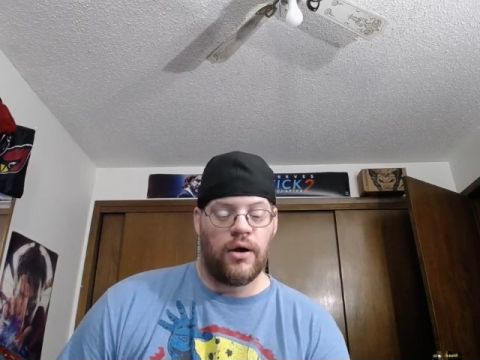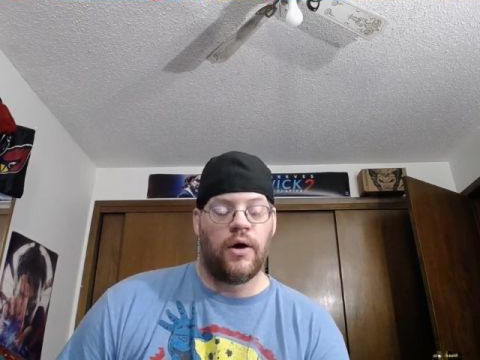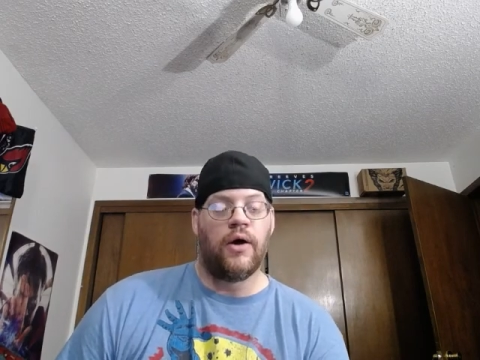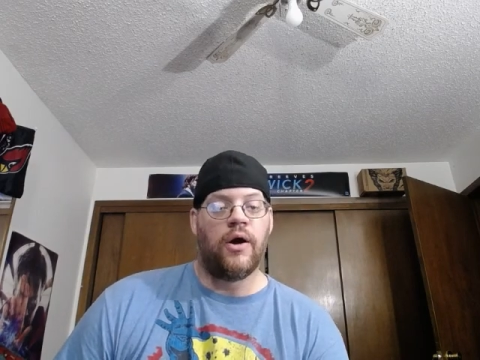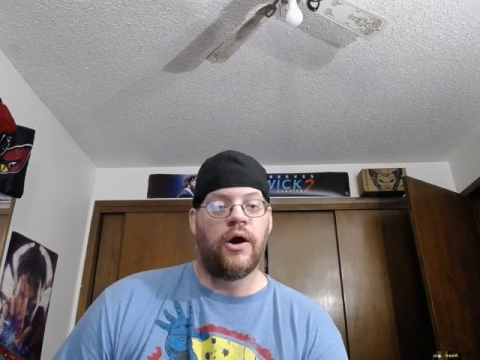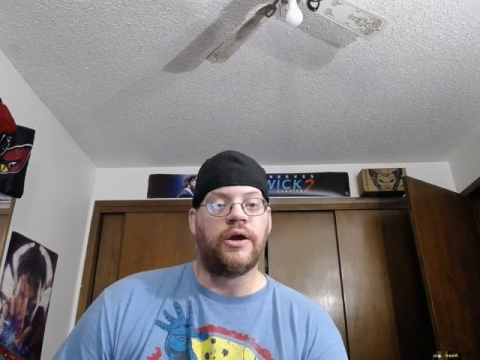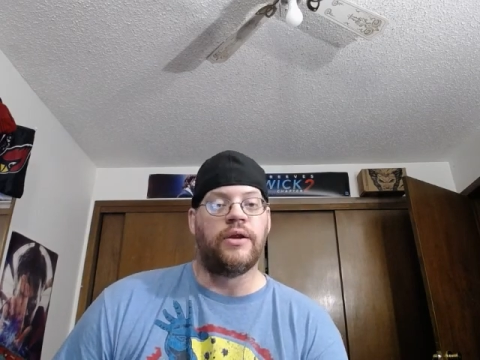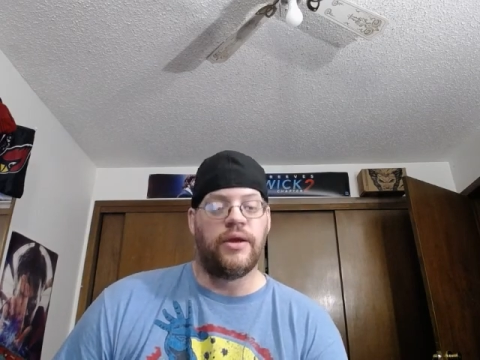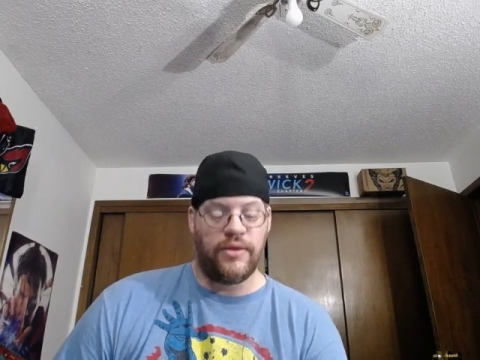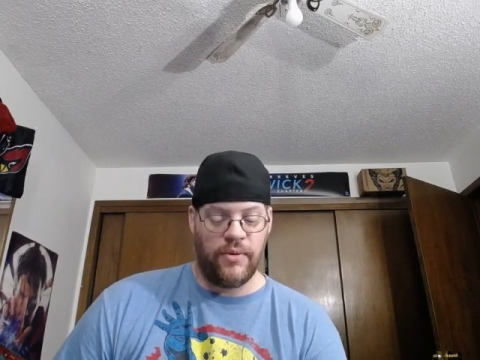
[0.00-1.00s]
All right,
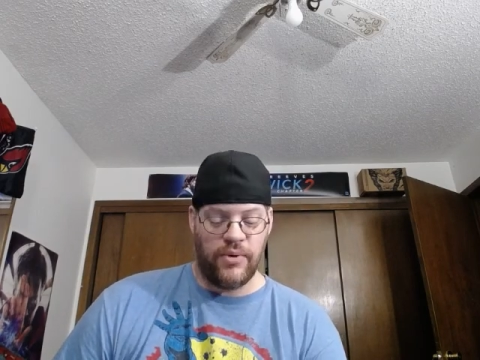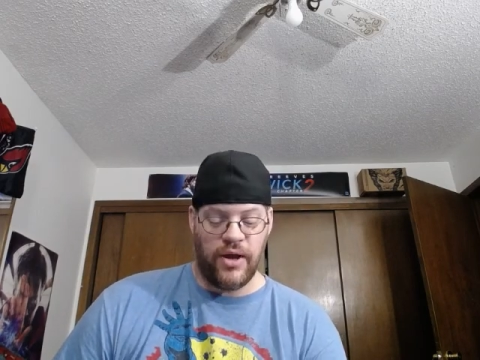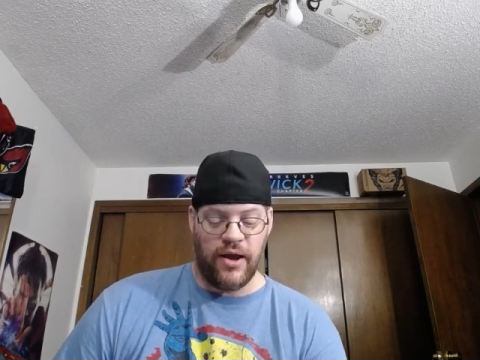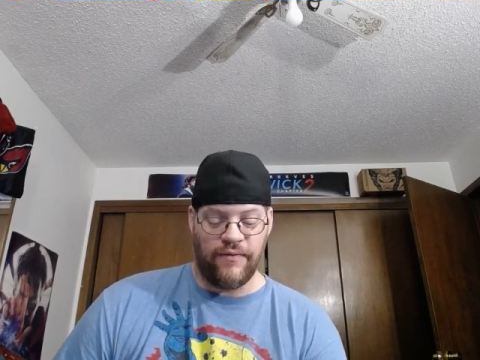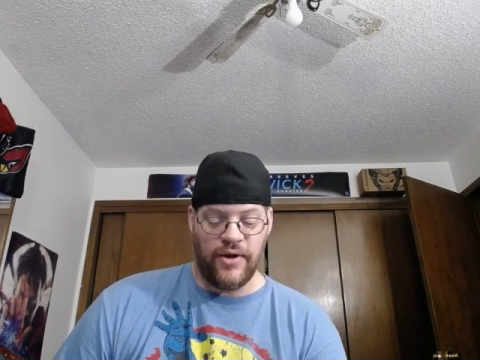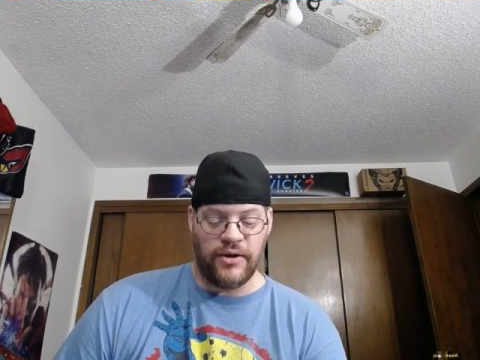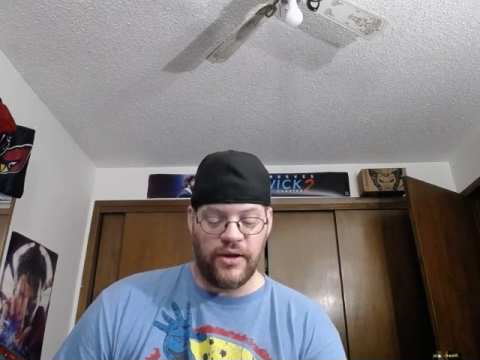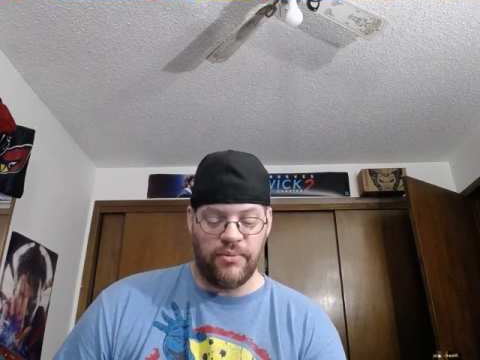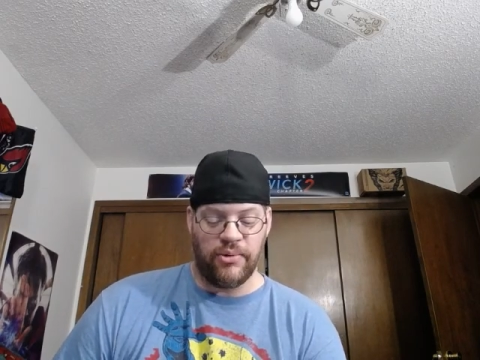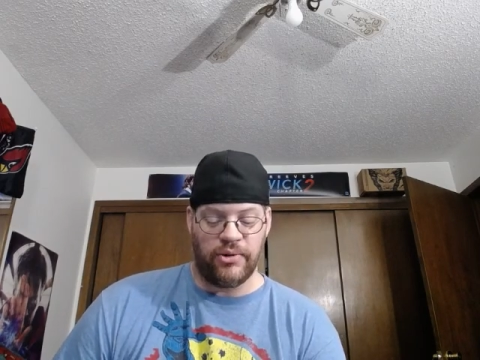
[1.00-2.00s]
and then we have a double
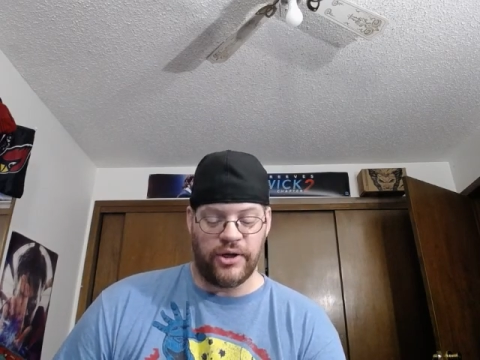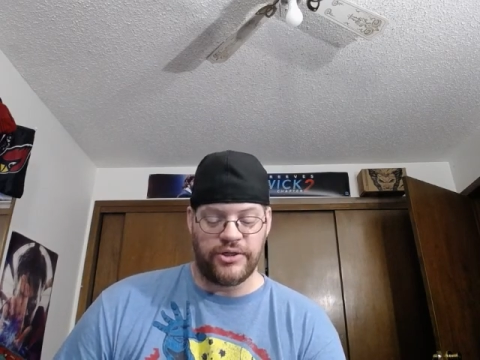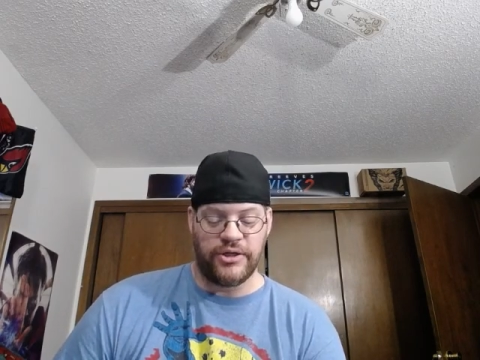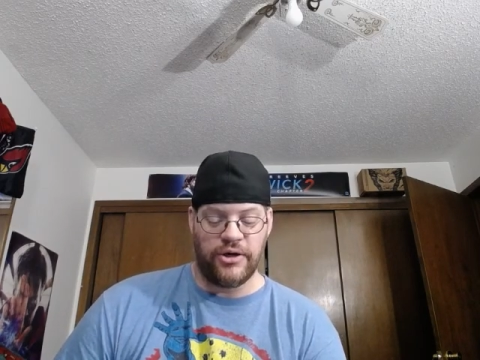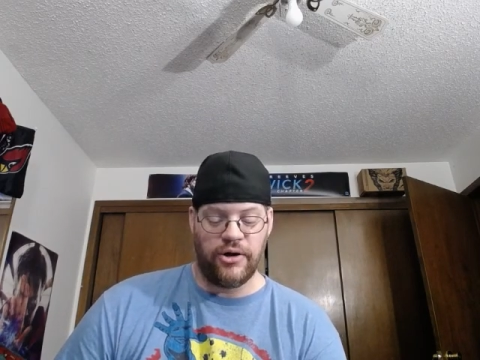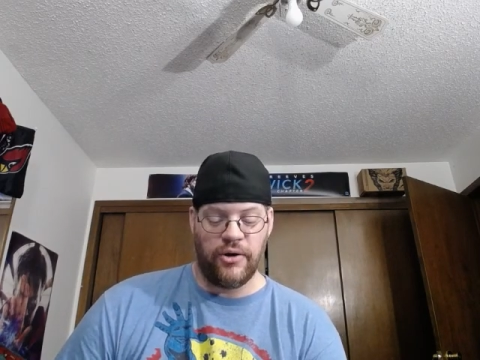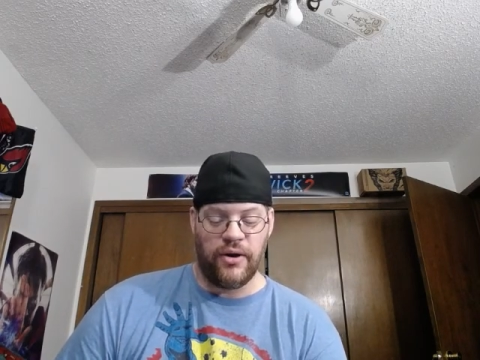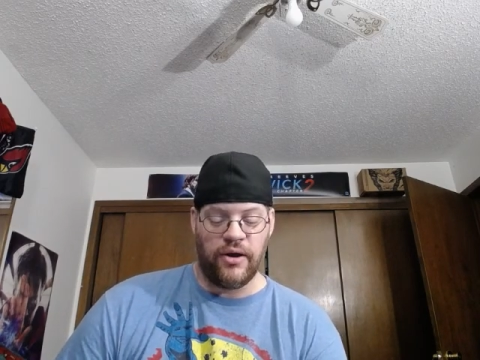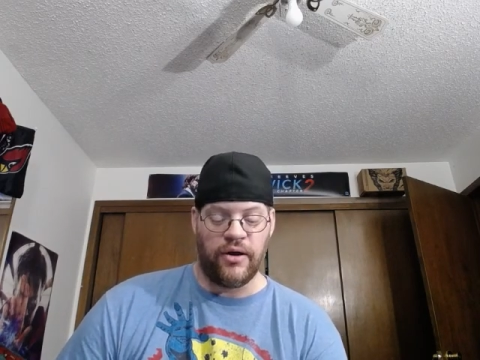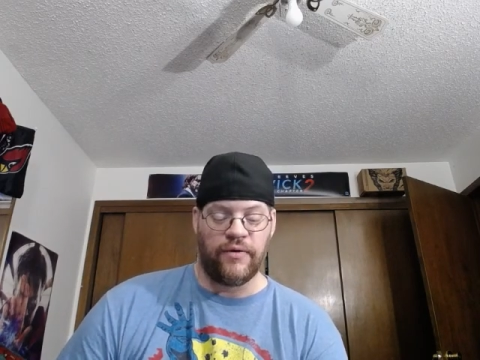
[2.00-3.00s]
collection here
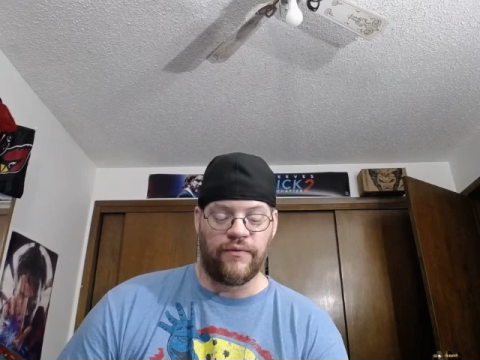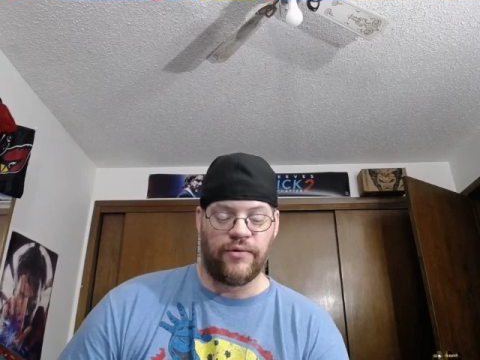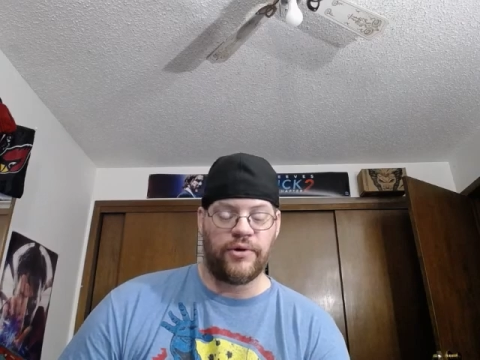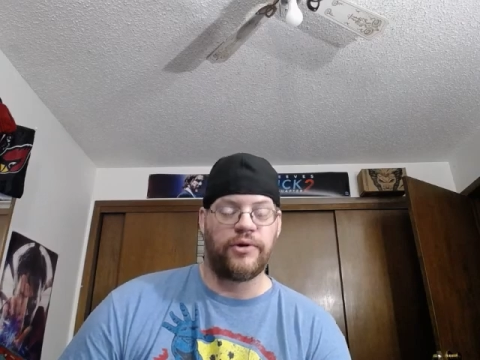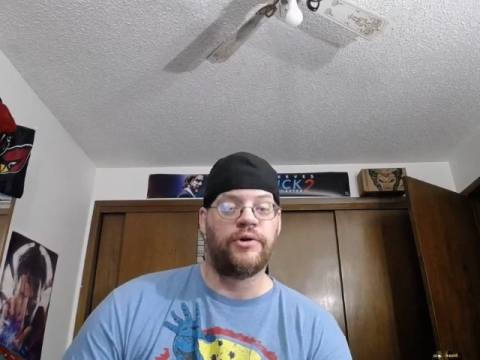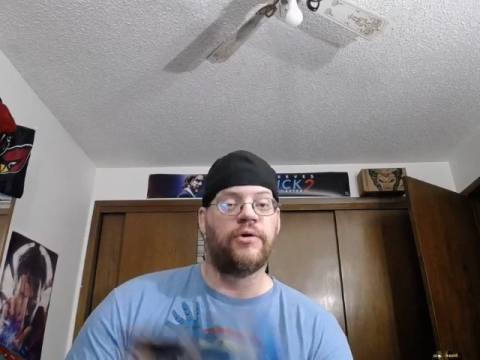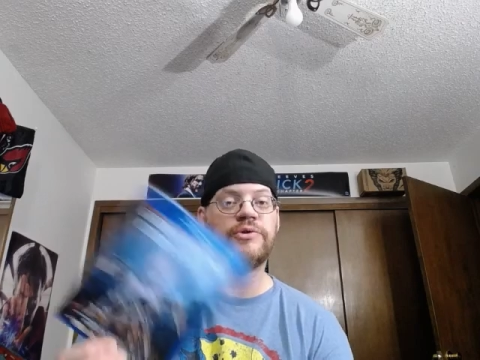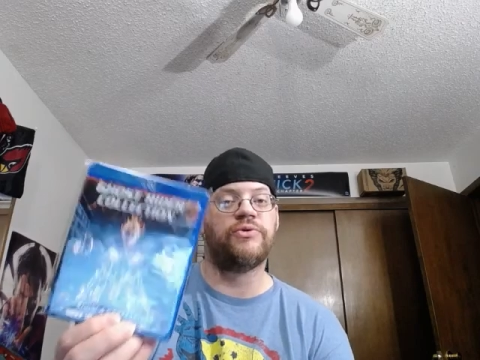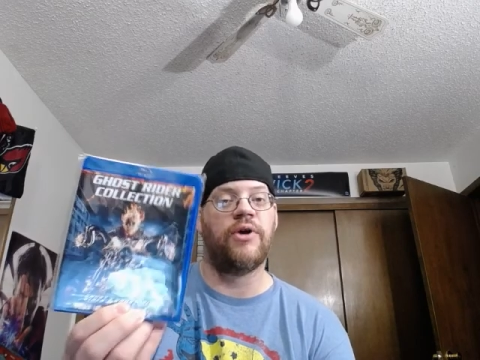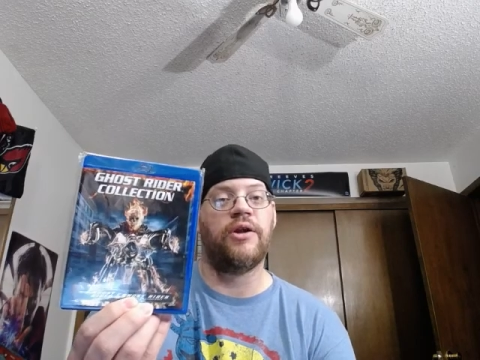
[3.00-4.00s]
of Ghost
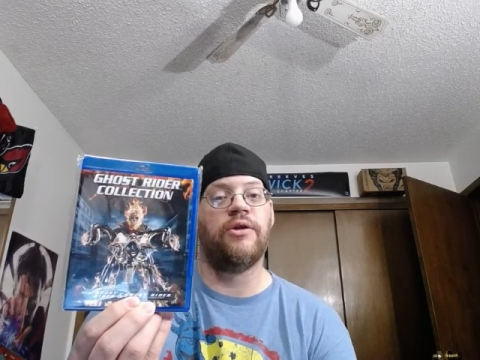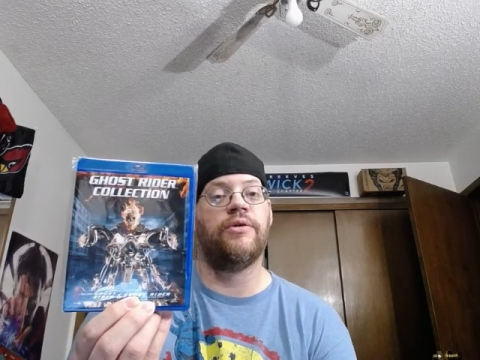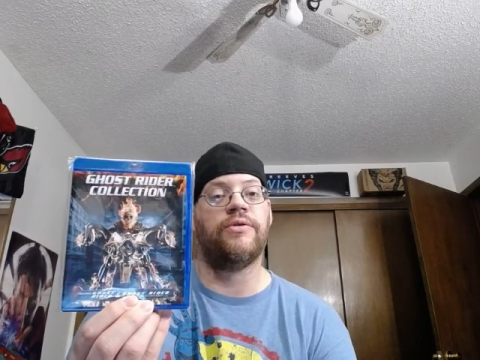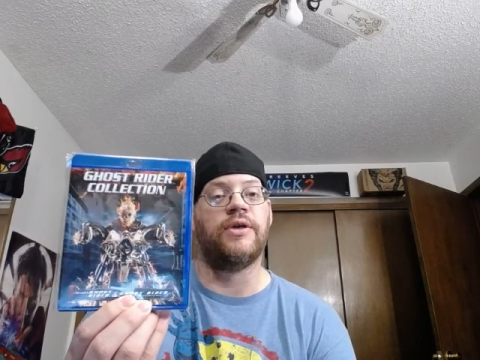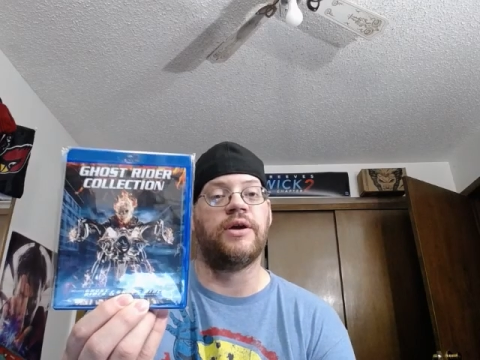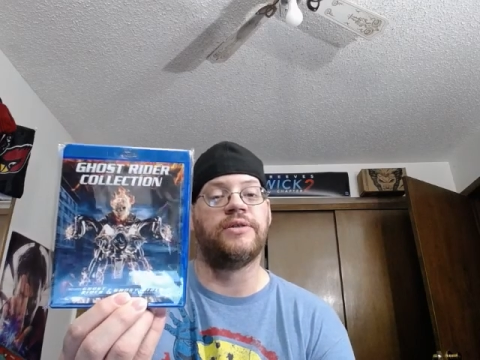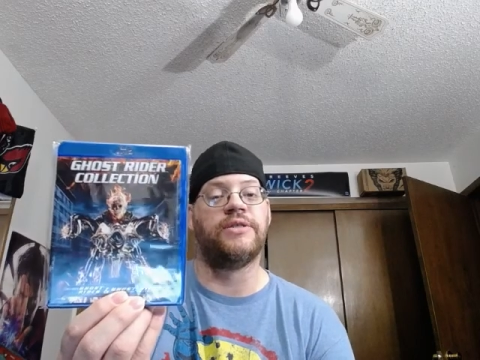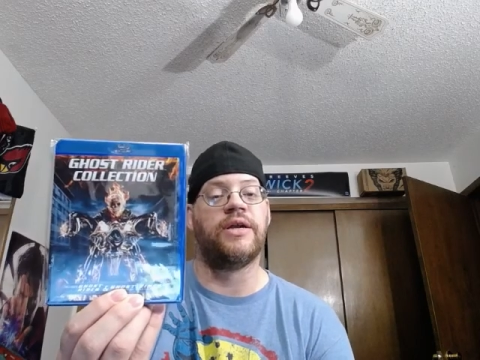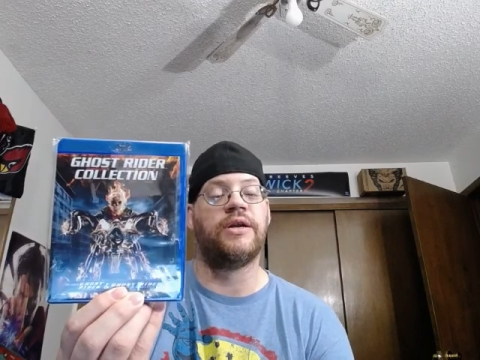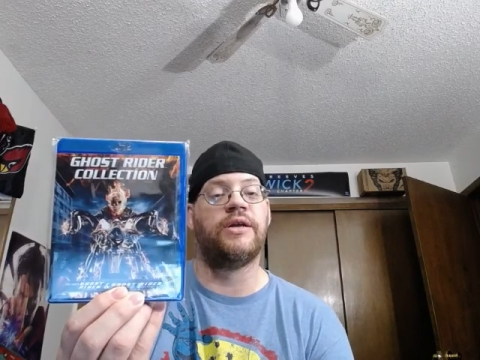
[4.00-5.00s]
Rider, the
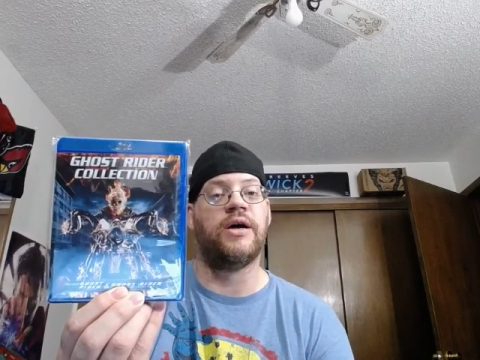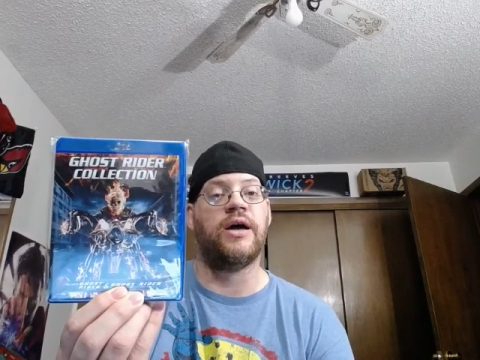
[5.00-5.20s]
extended cut,